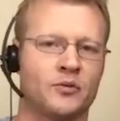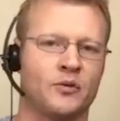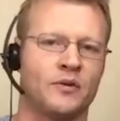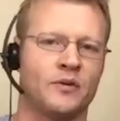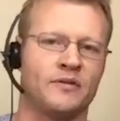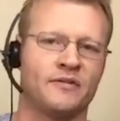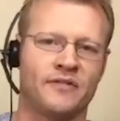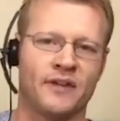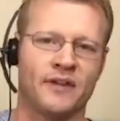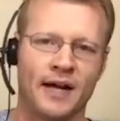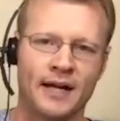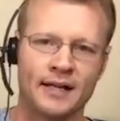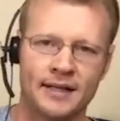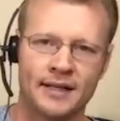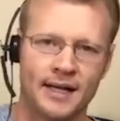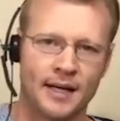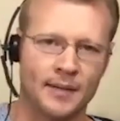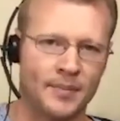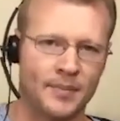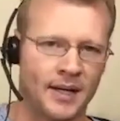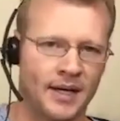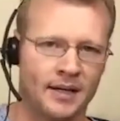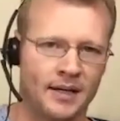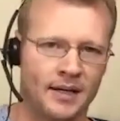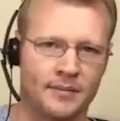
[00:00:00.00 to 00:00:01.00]
We finally got
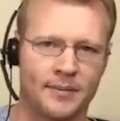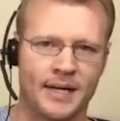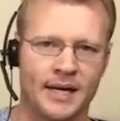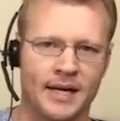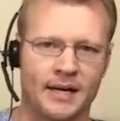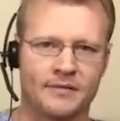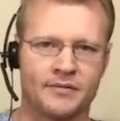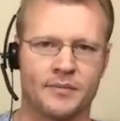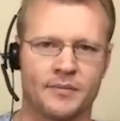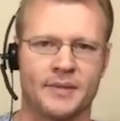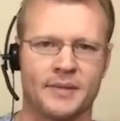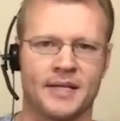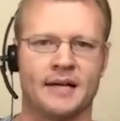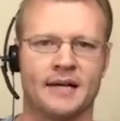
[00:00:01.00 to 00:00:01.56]
paid back from the